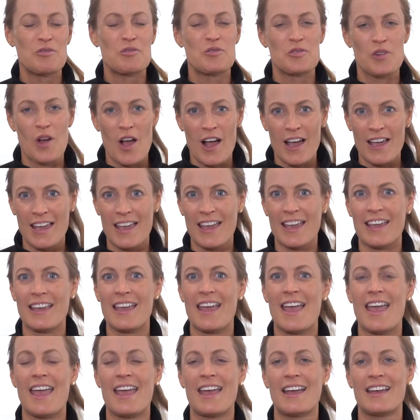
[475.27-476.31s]
drying,
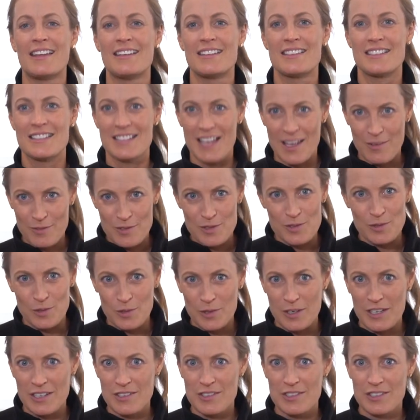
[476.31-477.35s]
and safe
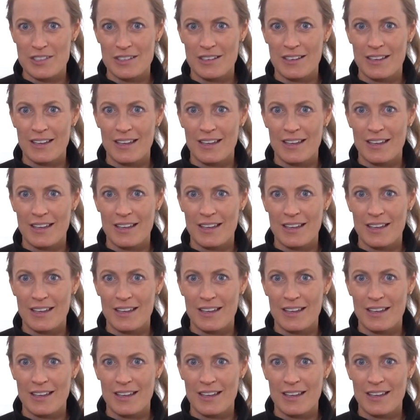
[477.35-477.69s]
storage.